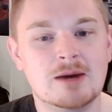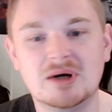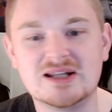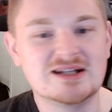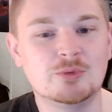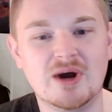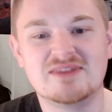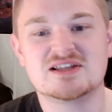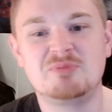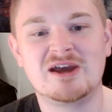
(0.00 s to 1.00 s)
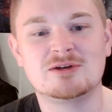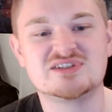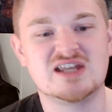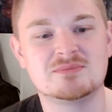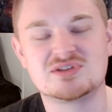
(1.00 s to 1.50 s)
But anyway, this
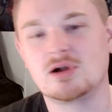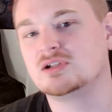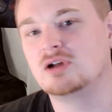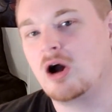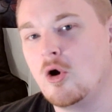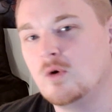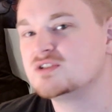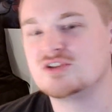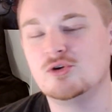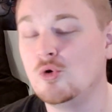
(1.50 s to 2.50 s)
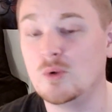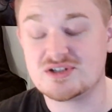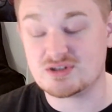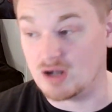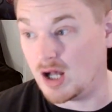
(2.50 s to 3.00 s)
Bengals team started 0-2,
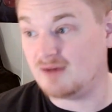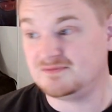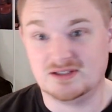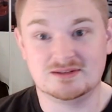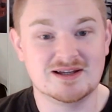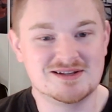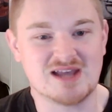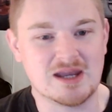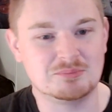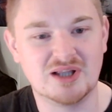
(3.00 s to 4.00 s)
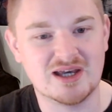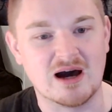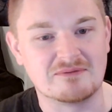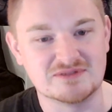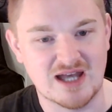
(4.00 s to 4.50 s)
which often is a
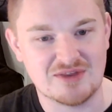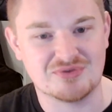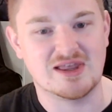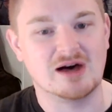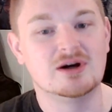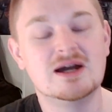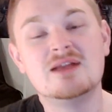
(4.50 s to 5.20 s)
playoff death knell.